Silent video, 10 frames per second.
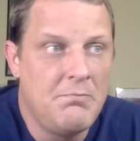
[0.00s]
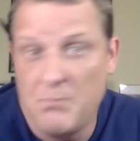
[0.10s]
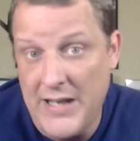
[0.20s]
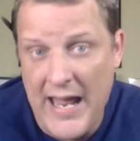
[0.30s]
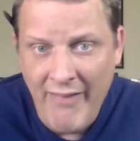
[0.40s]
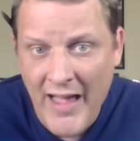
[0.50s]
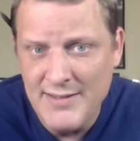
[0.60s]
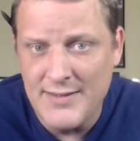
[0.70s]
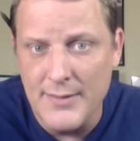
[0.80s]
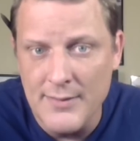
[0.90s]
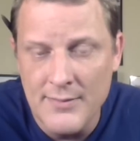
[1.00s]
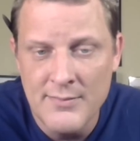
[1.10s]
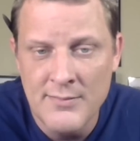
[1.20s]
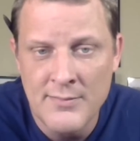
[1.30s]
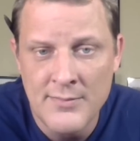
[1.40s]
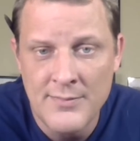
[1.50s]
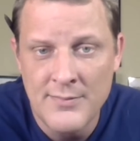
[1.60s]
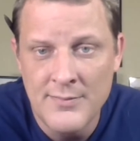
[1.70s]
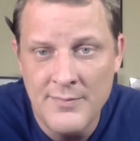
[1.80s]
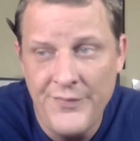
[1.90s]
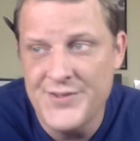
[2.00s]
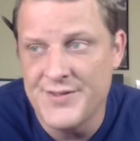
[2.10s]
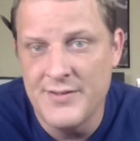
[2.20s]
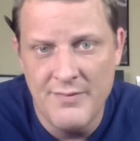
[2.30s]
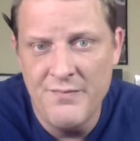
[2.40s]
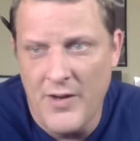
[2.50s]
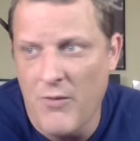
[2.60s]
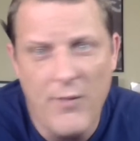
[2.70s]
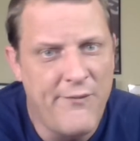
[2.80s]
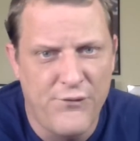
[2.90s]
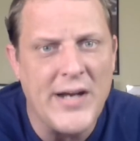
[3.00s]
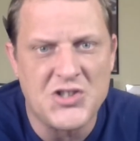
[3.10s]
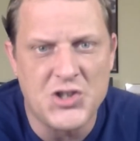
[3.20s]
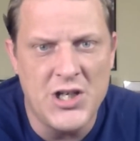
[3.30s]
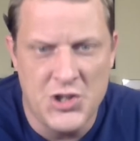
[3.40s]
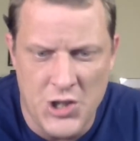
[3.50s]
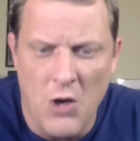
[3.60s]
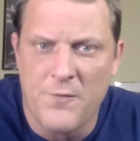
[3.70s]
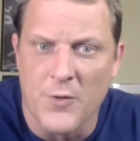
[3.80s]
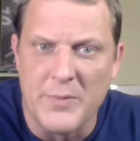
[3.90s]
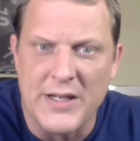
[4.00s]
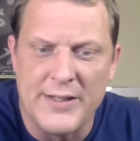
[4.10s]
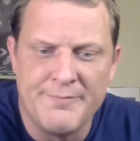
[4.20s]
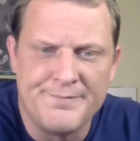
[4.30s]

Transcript: But I liked it. It was a refreshing show for me.